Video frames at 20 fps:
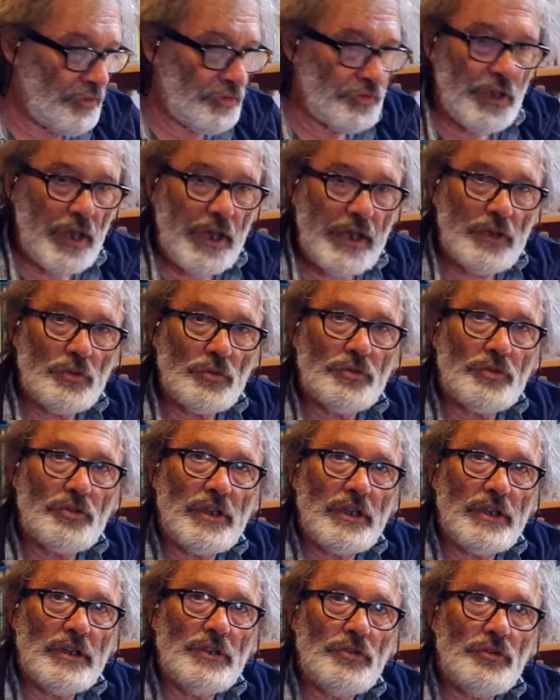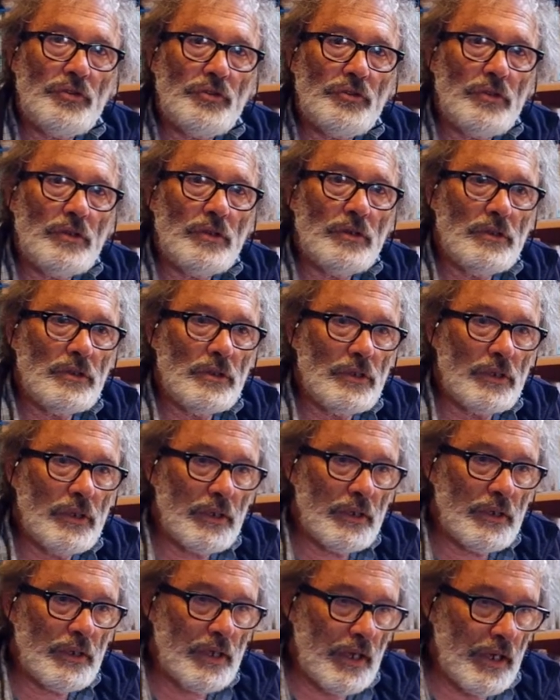Scale Scenes,
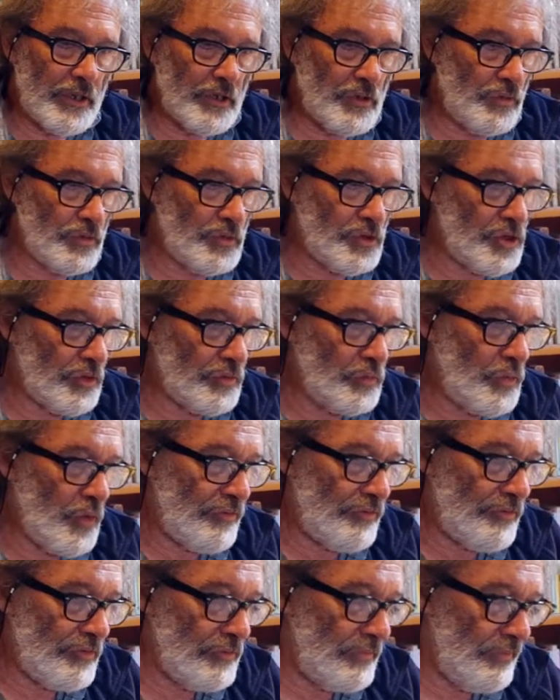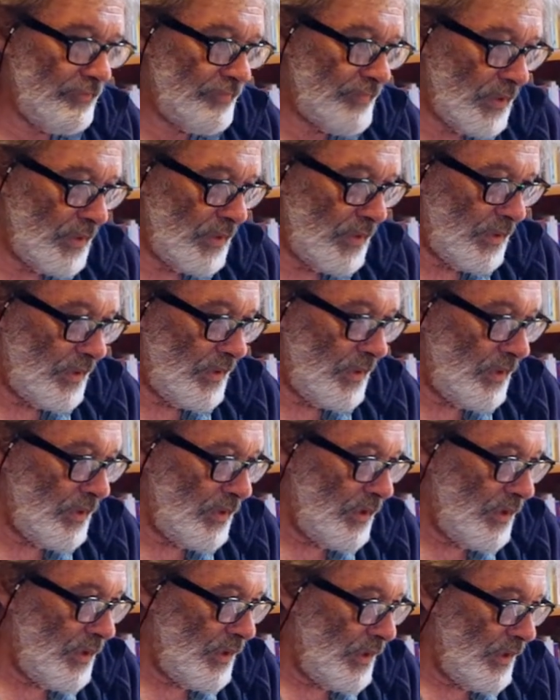a guy called John Whiffen,
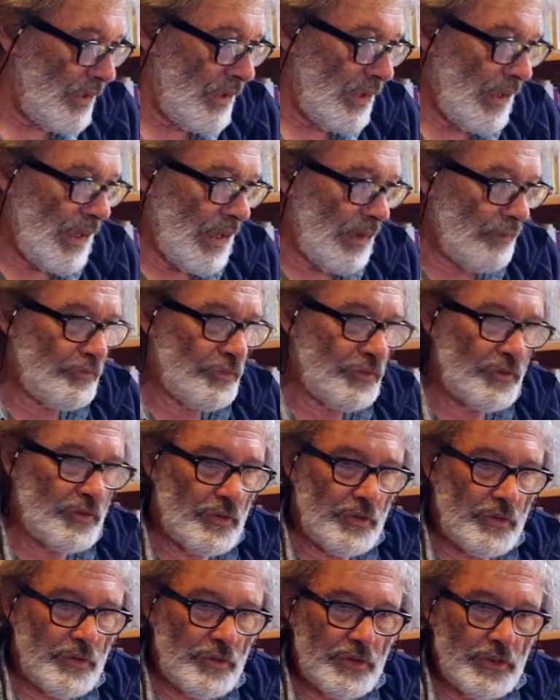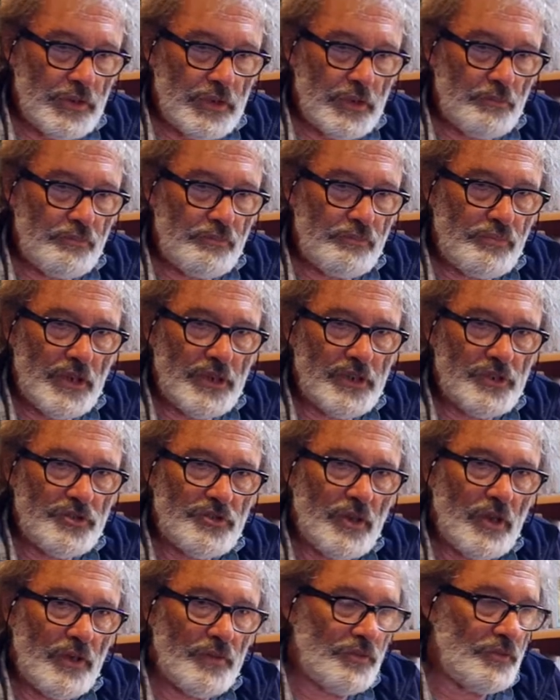absolutely brilliant
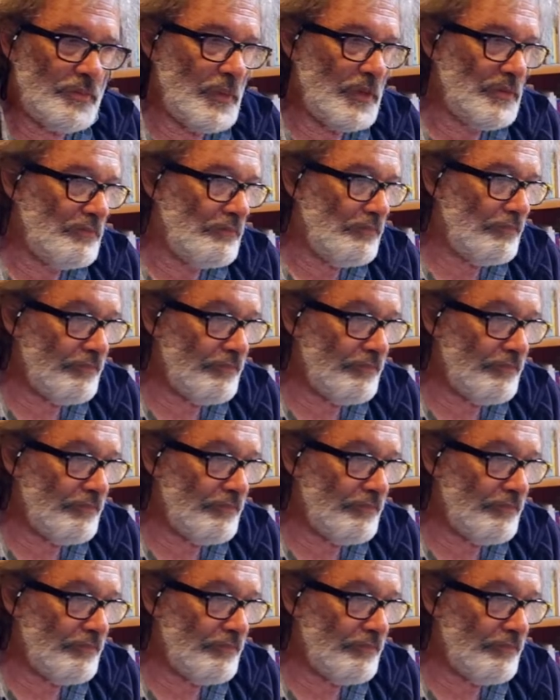draftsman,